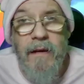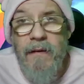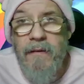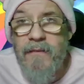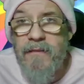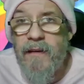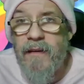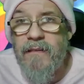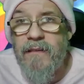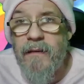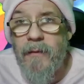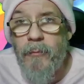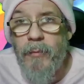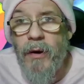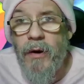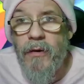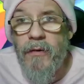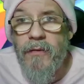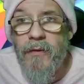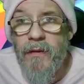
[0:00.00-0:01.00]
sets it
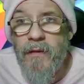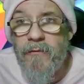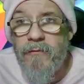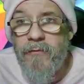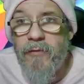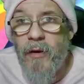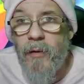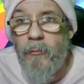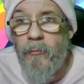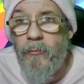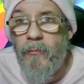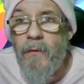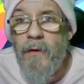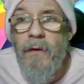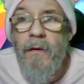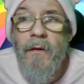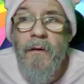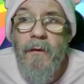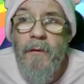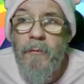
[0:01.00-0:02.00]
apart from
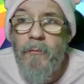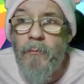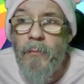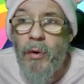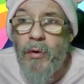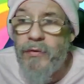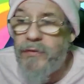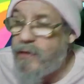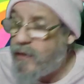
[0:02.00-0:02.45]
most that